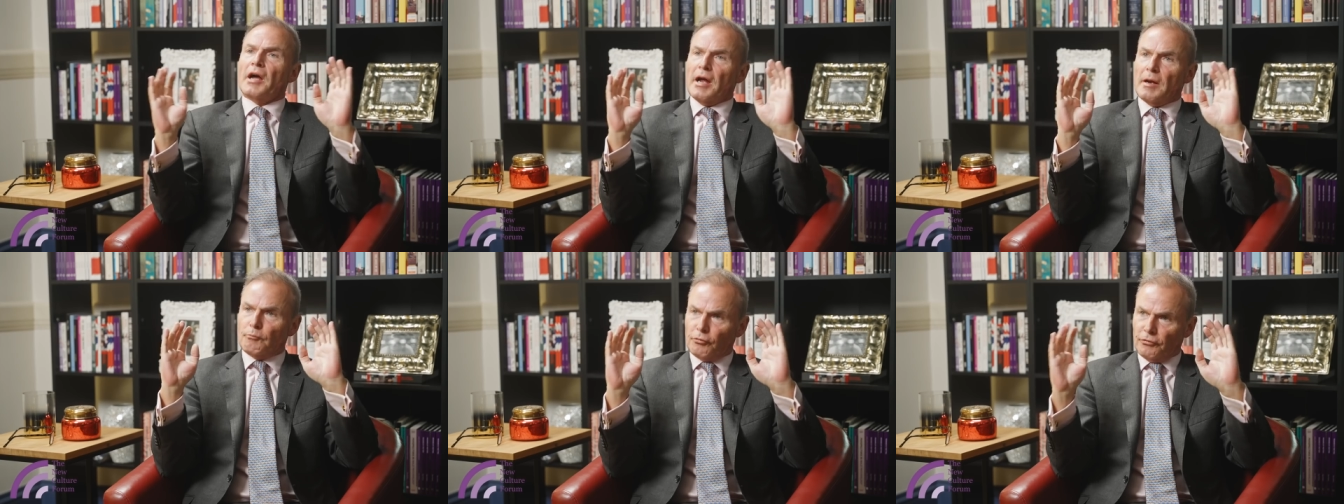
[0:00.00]

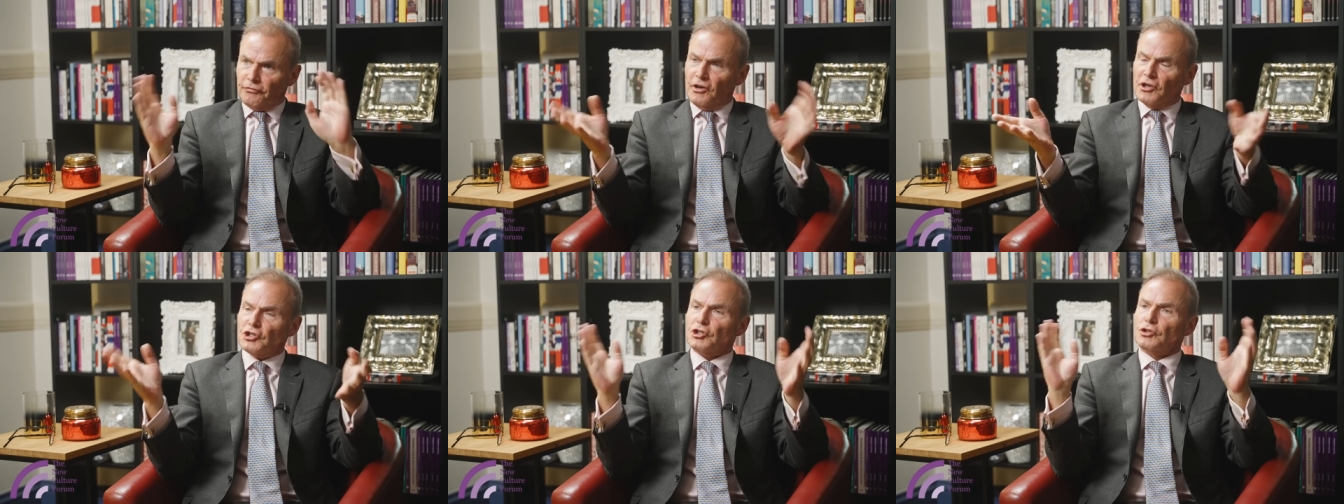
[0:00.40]
a
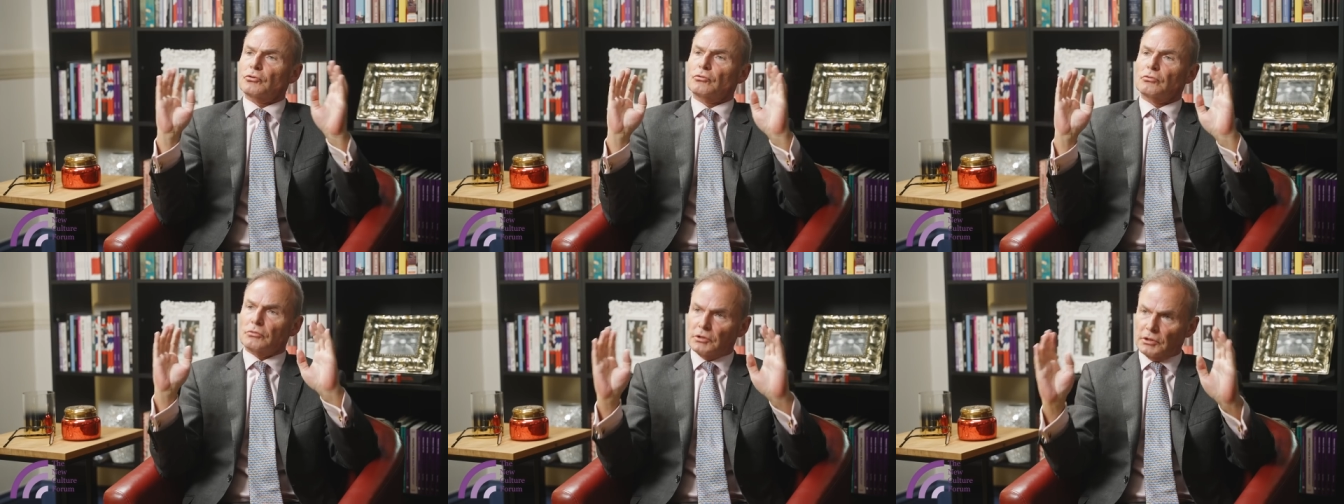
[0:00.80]

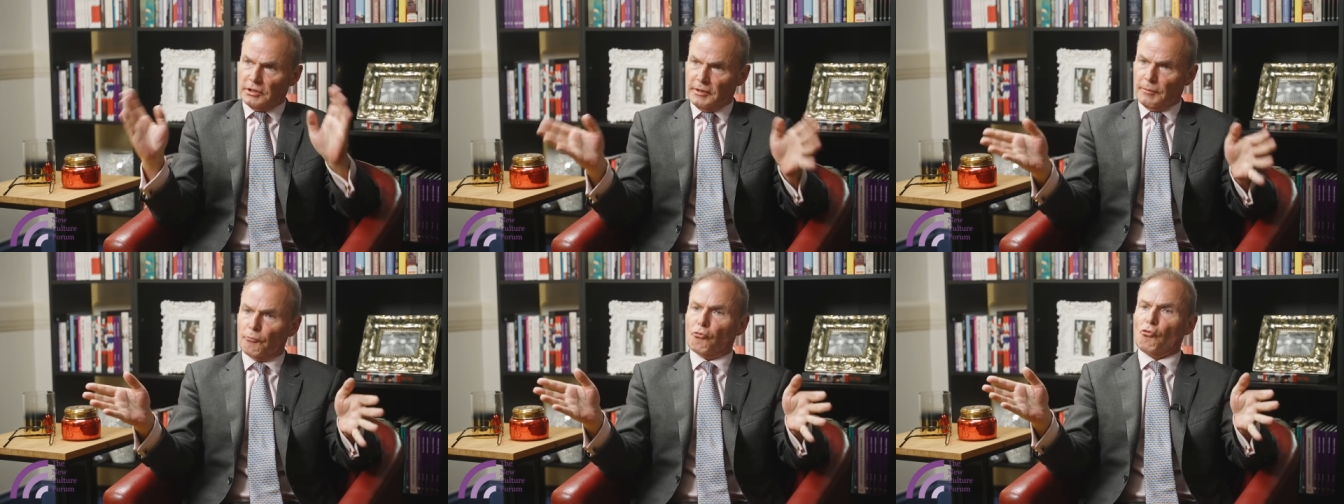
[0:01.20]
professional,
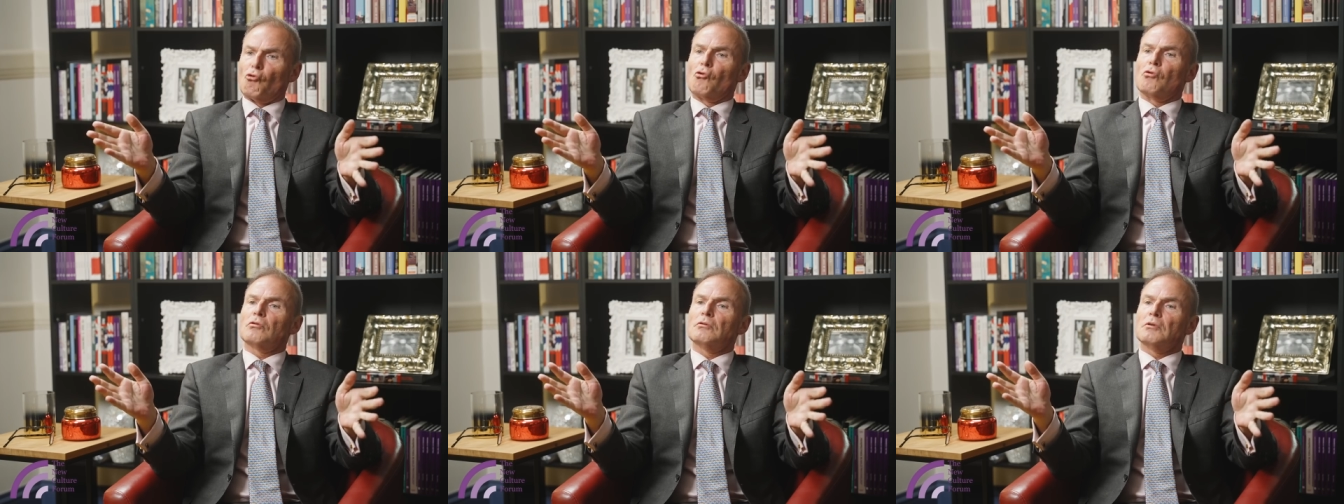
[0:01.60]

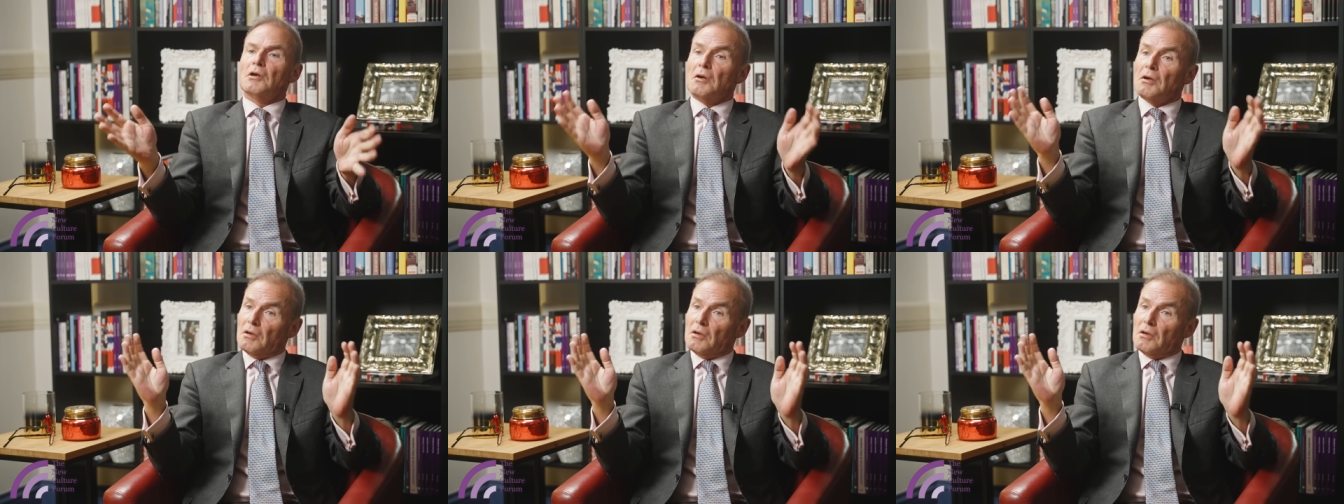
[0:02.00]
liberal,